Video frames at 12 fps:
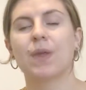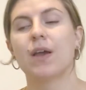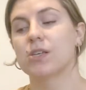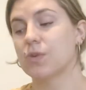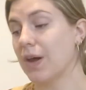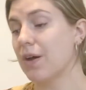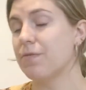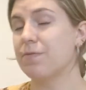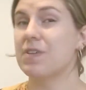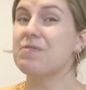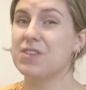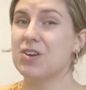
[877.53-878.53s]
So I got
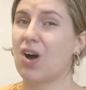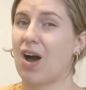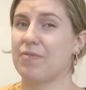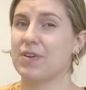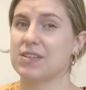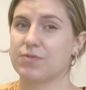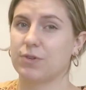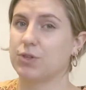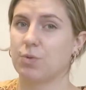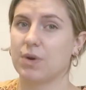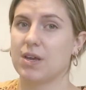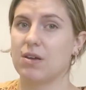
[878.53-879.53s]
50 coffees for
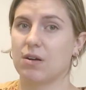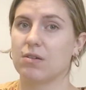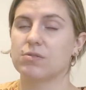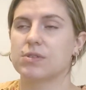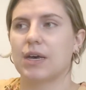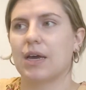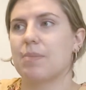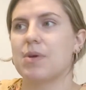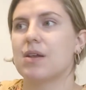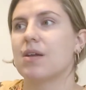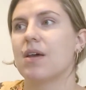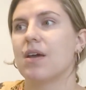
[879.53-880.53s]
€20. Like, I
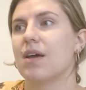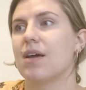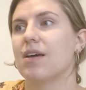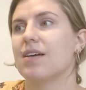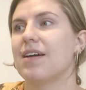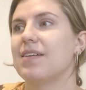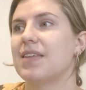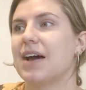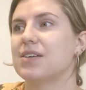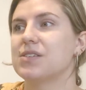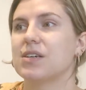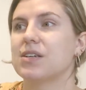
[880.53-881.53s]
mean, and that
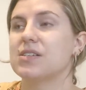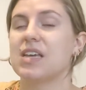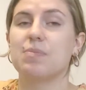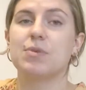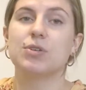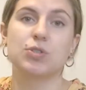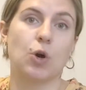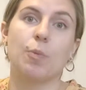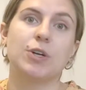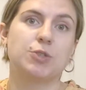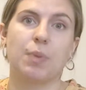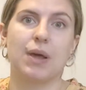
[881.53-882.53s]
is going to save me so
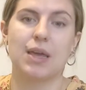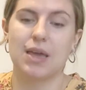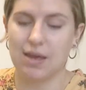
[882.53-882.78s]
much money.